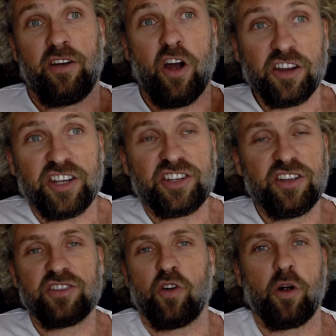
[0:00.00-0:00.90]

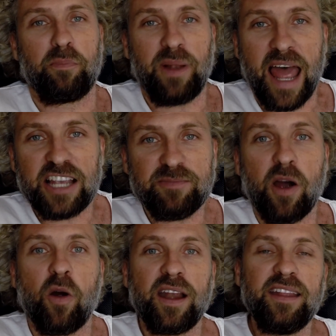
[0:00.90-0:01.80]
consciousness or
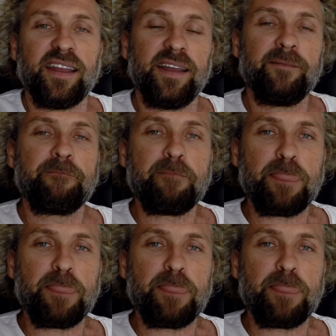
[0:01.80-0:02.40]
plasma or anything